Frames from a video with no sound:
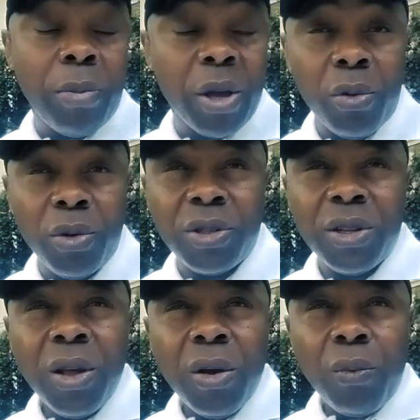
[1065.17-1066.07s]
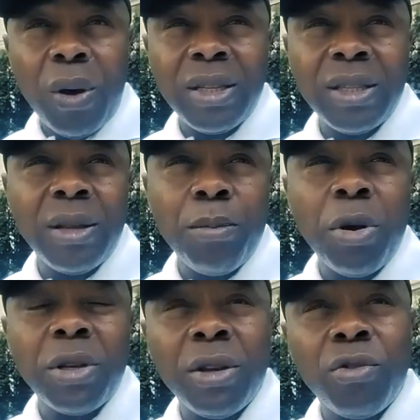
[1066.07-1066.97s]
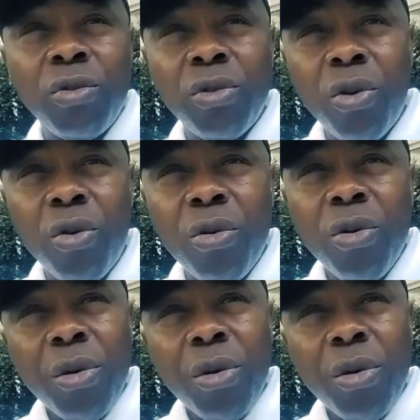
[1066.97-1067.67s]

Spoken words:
because what is important to know,